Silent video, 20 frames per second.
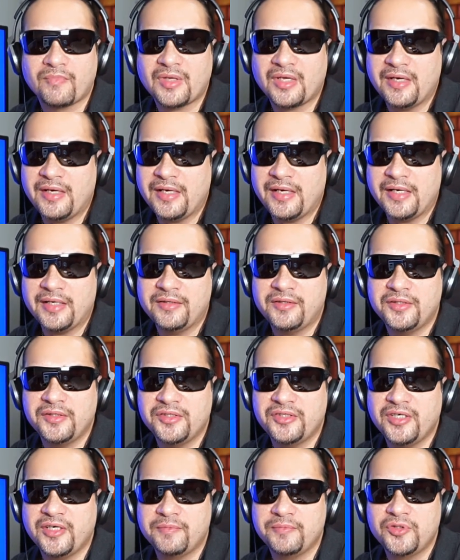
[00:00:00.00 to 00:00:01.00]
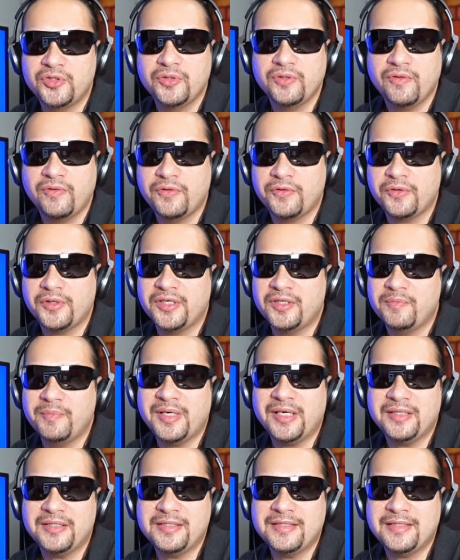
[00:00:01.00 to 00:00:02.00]
and there's some truth to it.
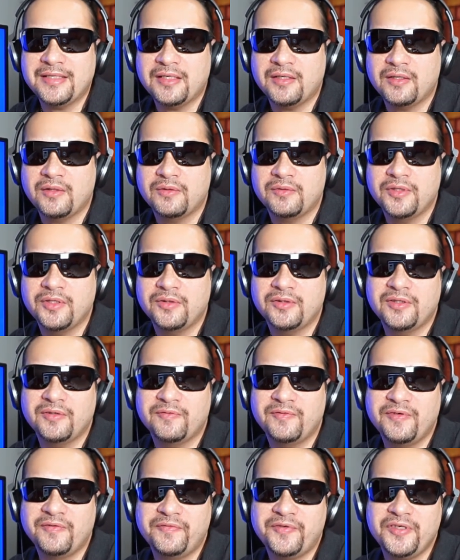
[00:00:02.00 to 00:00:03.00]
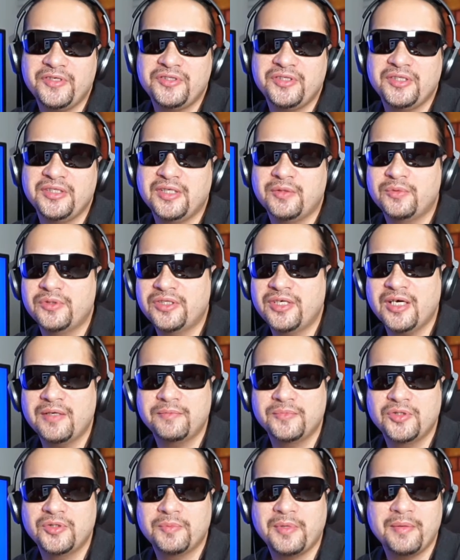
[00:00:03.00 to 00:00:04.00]
But the first thing that would come
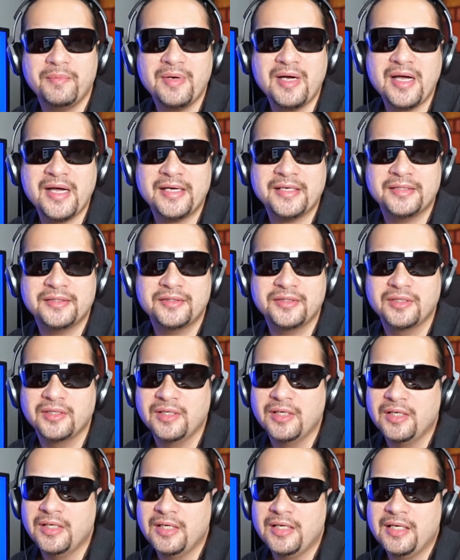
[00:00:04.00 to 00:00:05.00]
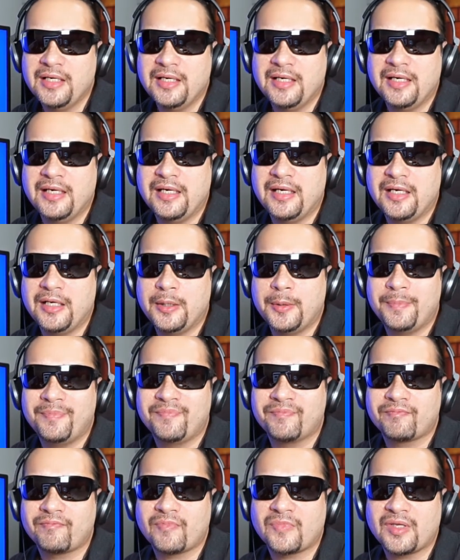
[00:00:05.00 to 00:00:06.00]
to my mind,
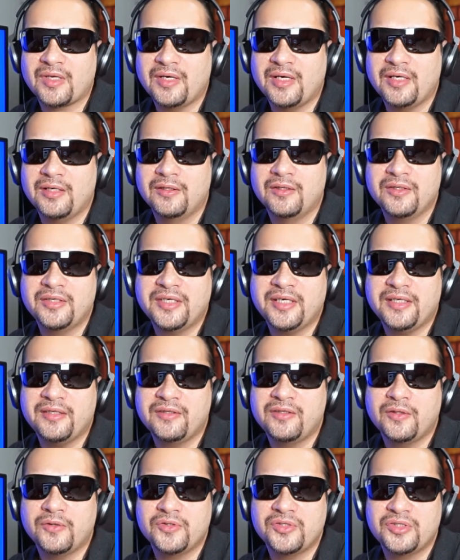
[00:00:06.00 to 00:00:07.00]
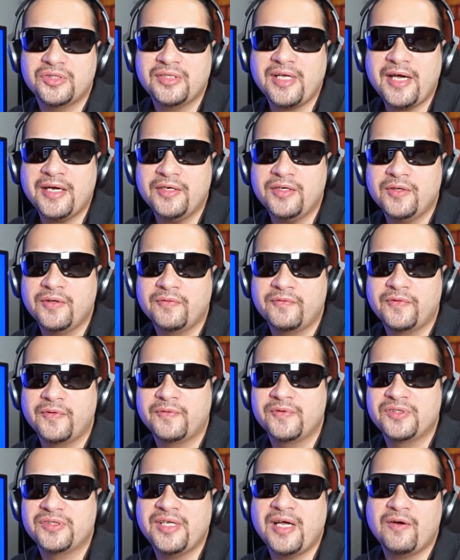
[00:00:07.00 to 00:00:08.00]
and look at those 9
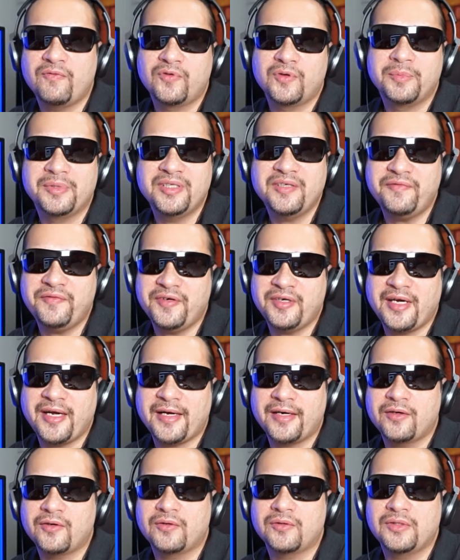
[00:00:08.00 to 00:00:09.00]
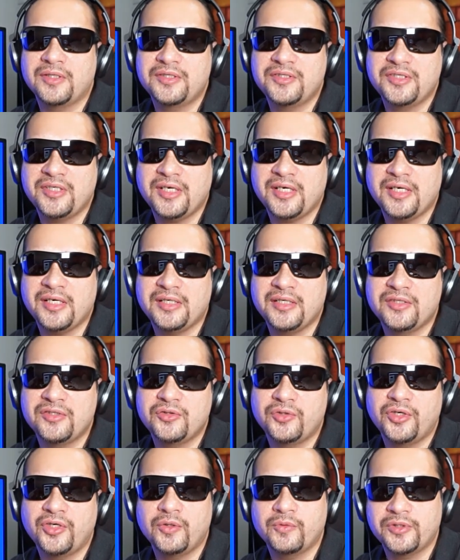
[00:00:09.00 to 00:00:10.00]
UFOs now from a different angle. Let's say the
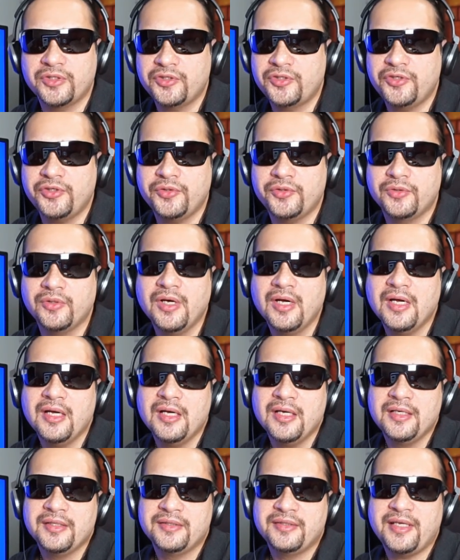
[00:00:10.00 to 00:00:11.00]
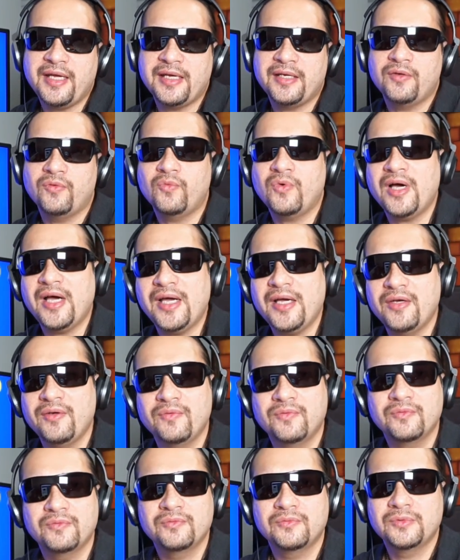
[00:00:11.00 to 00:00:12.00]
story was true, then why
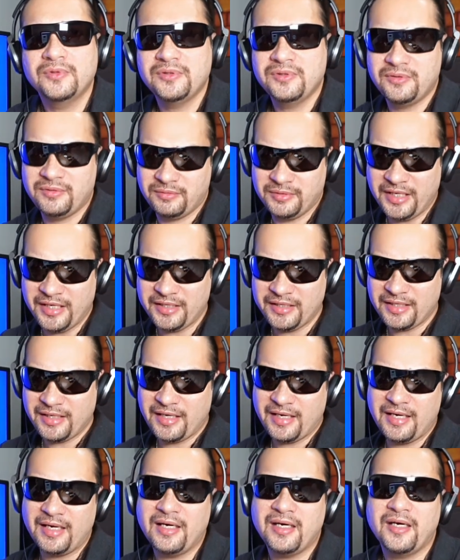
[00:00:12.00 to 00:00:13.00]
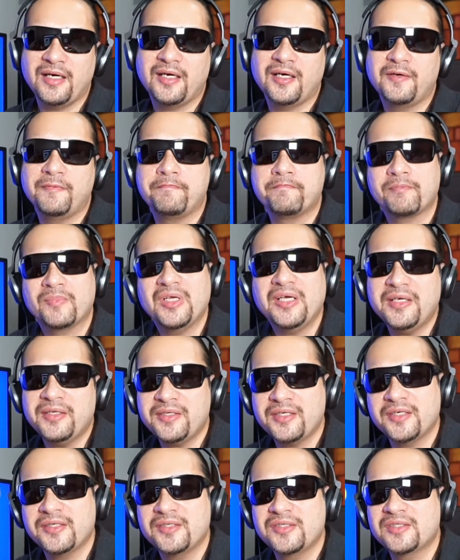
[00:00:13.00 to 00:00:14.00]
would they?
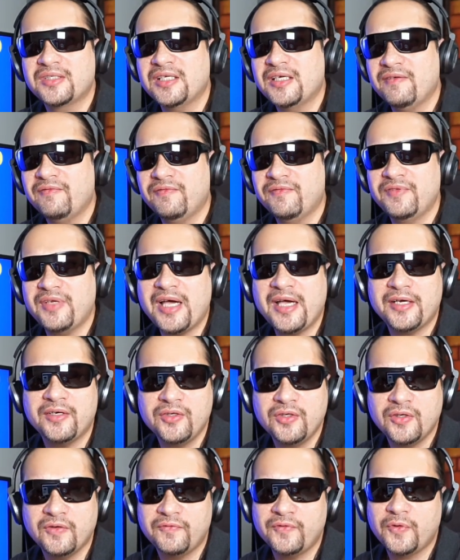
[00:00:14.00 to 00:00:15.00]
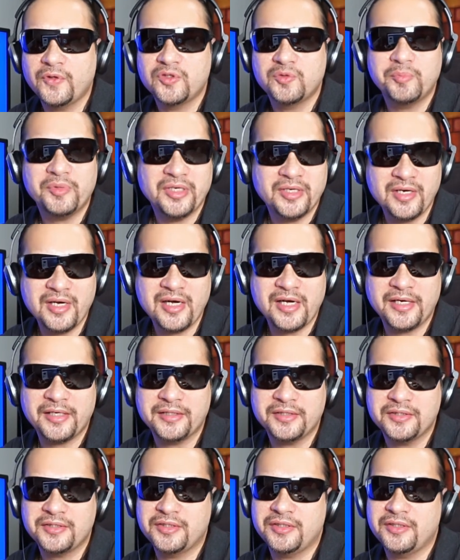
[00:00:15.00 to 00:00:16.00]
Aliens leave 9 UFOs
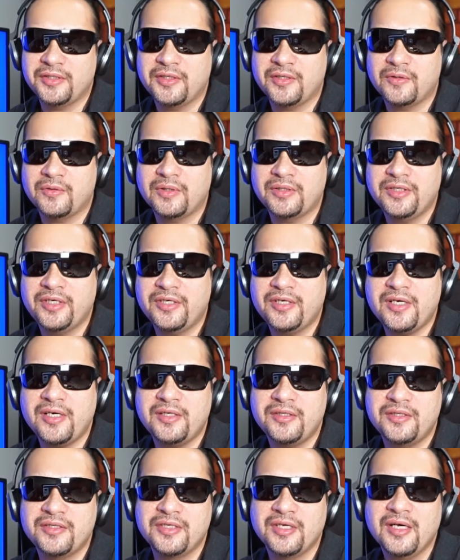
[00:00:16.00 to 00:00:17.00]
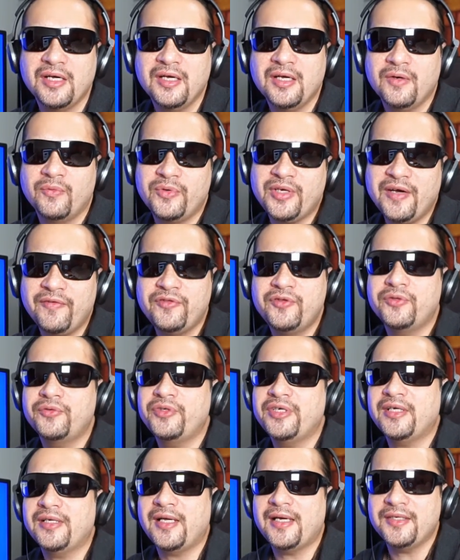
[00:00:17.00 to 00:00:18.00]
behind. They're not. We have to
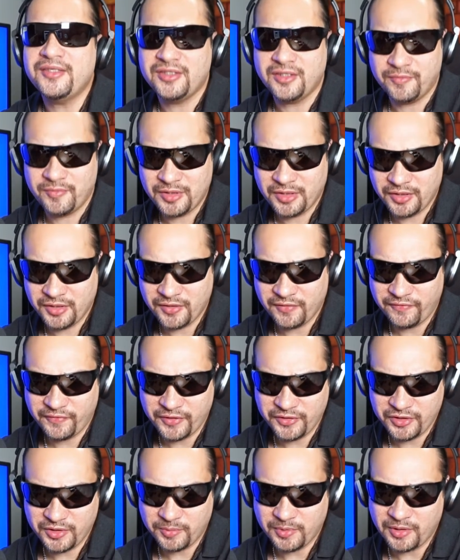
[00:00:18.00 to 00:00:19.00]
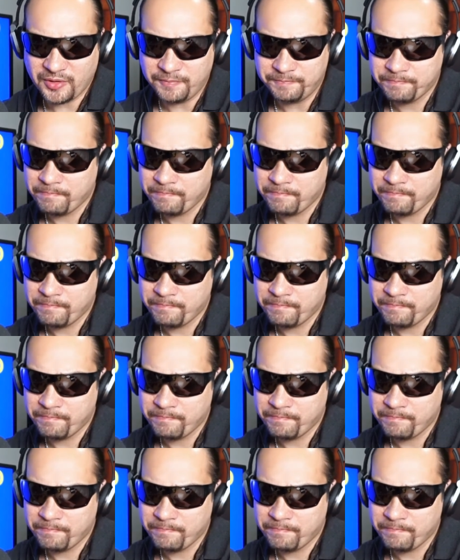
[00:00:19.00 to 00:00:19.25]
realize something here. First of all,